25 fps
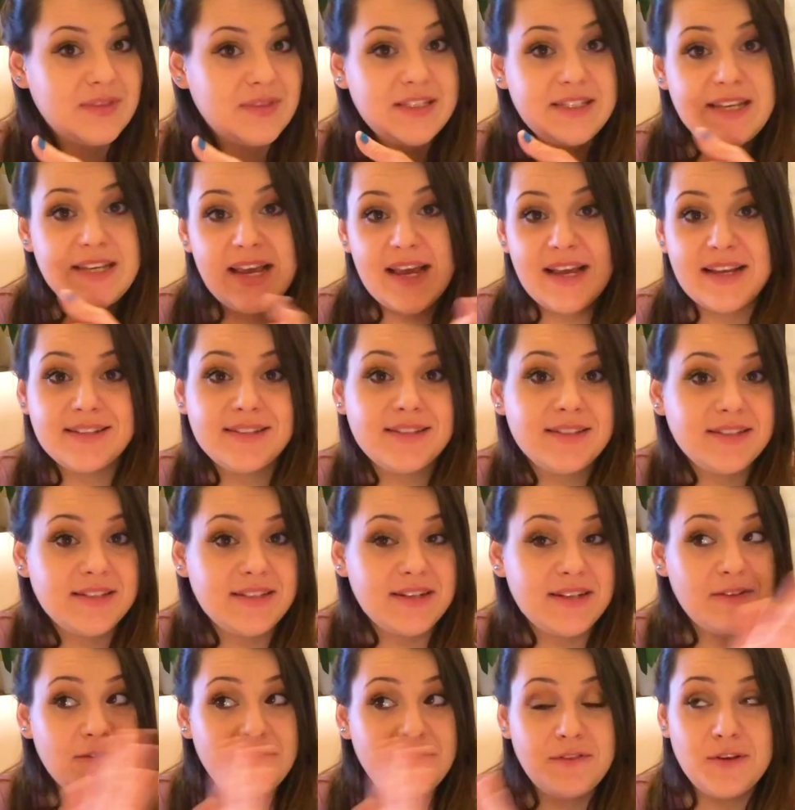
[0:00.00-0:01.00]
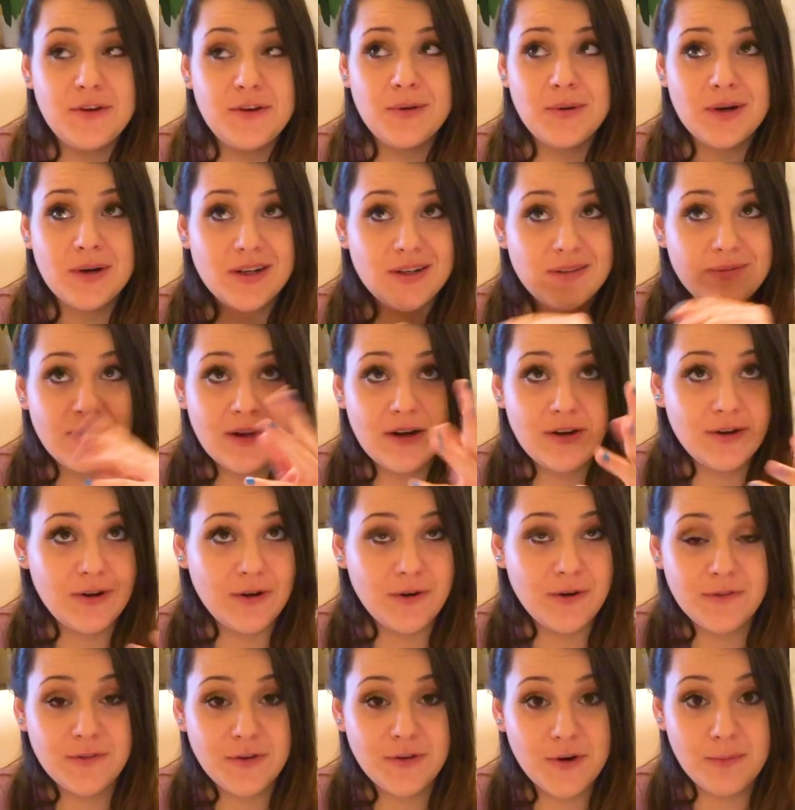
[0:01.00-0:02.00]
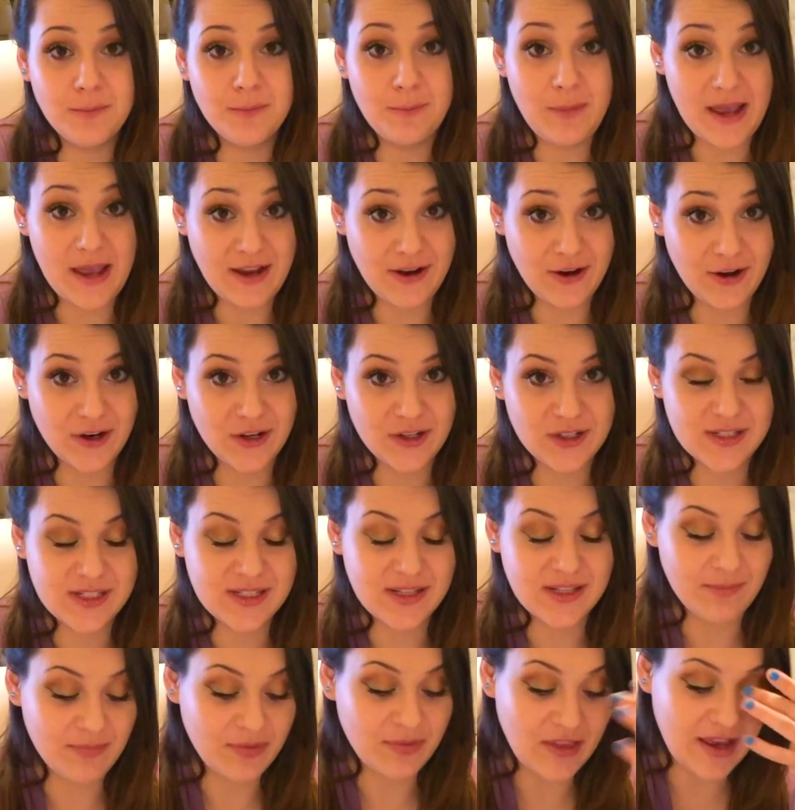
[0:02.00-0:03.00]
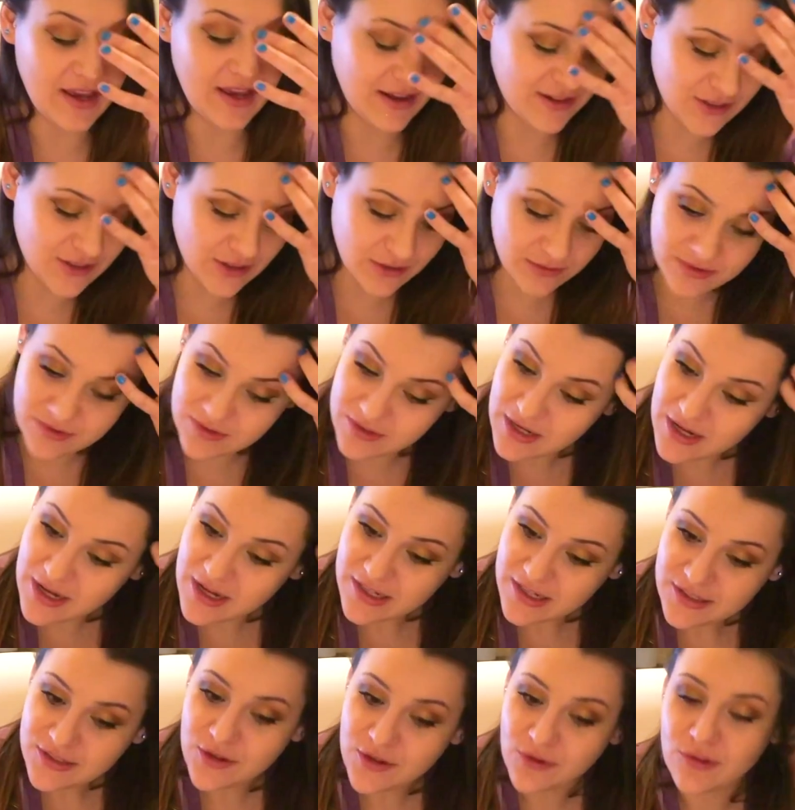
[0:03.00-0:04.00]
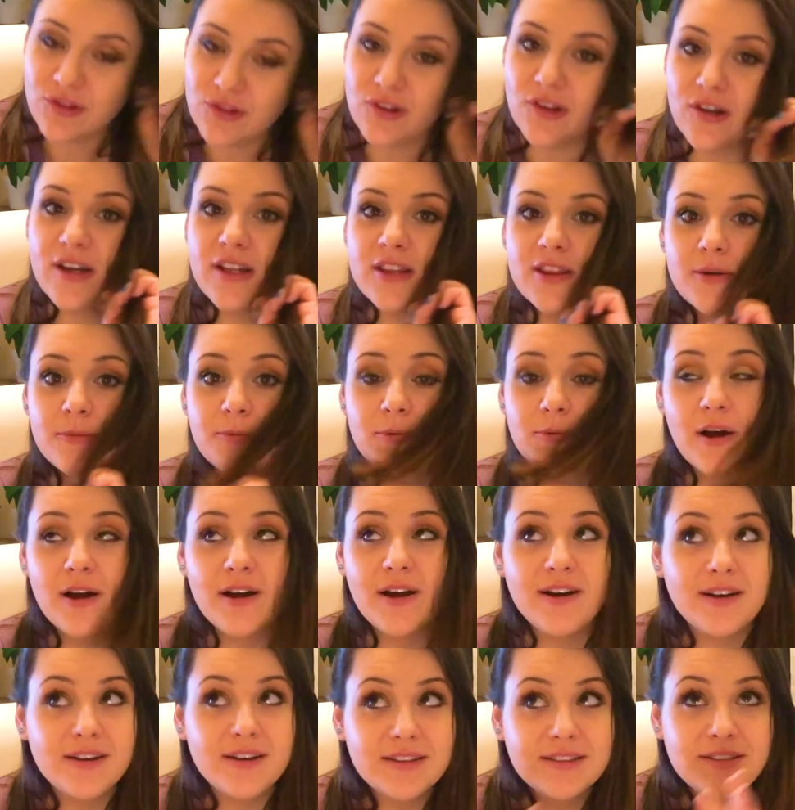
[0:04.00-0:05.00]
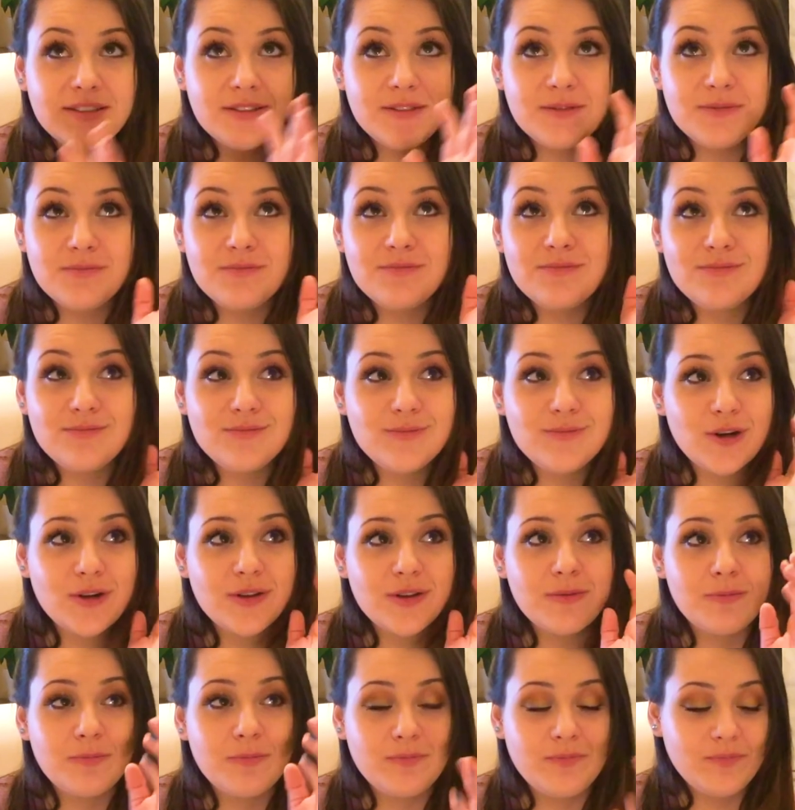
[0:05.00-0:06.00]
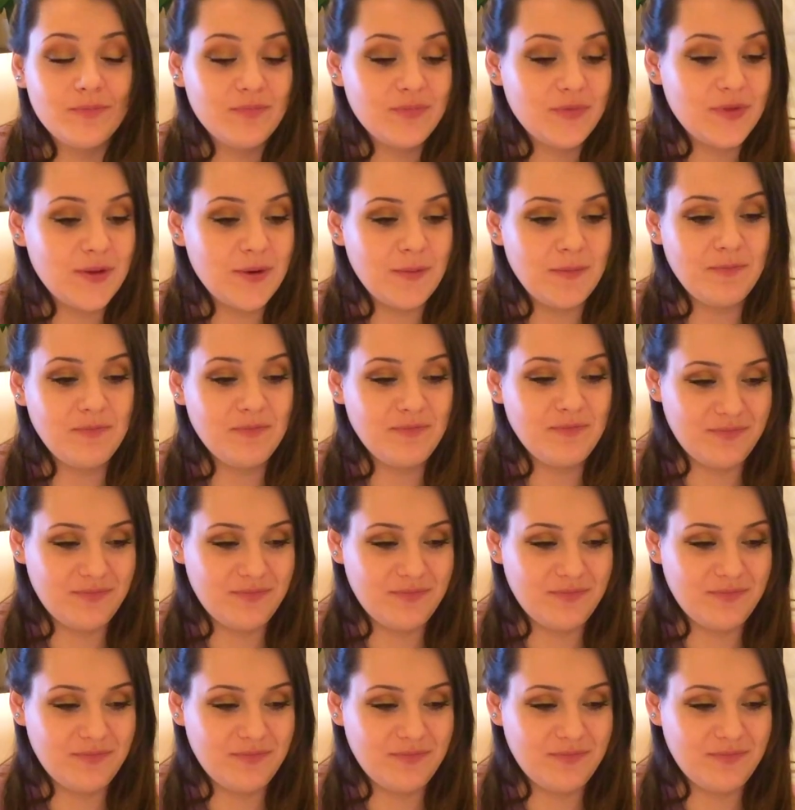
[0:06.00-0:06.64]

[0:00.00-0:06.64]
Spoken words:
Taste if you are, I don't know, if you're a baker or something. Don't look at the product or the